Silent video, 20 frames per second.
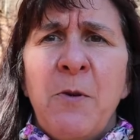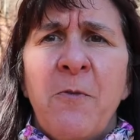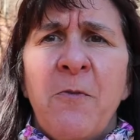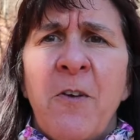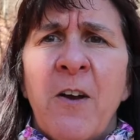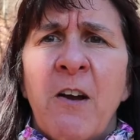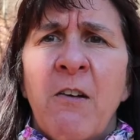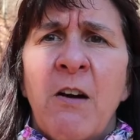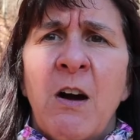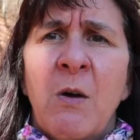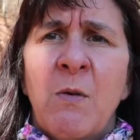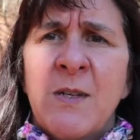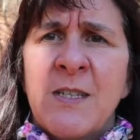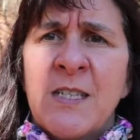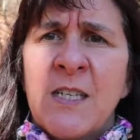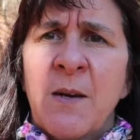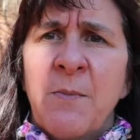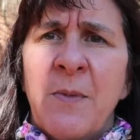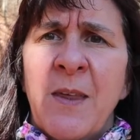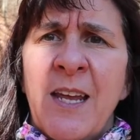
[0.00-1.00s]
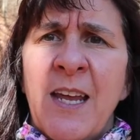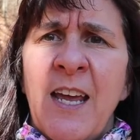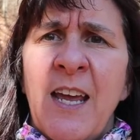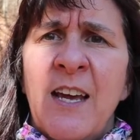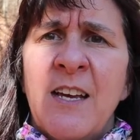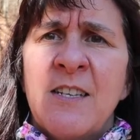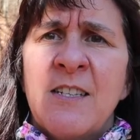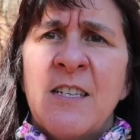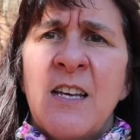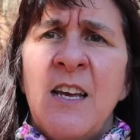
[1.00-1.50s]
you figure out what something
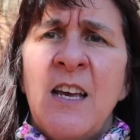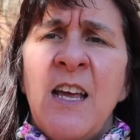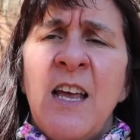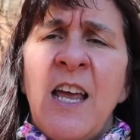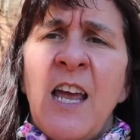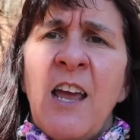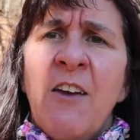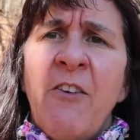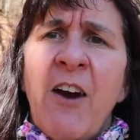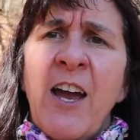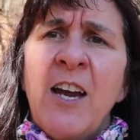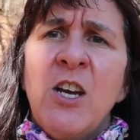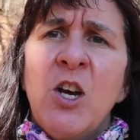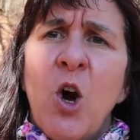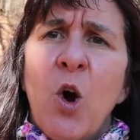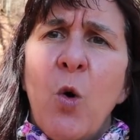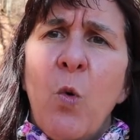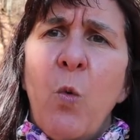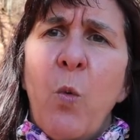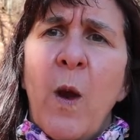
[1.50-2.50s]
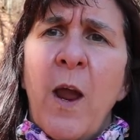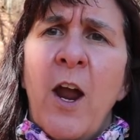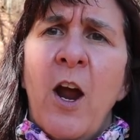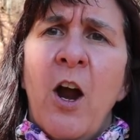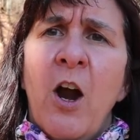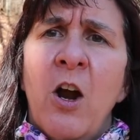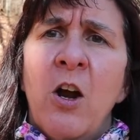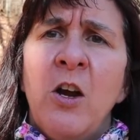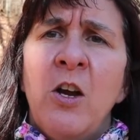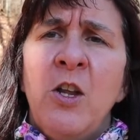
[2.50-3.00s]
is if I know
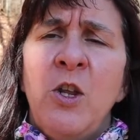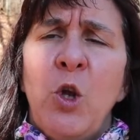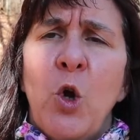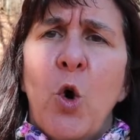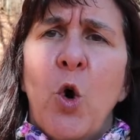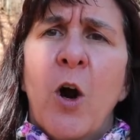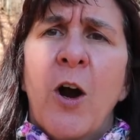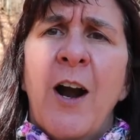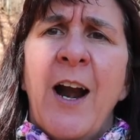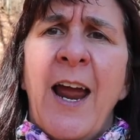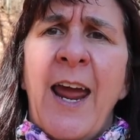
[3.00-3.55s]
where you're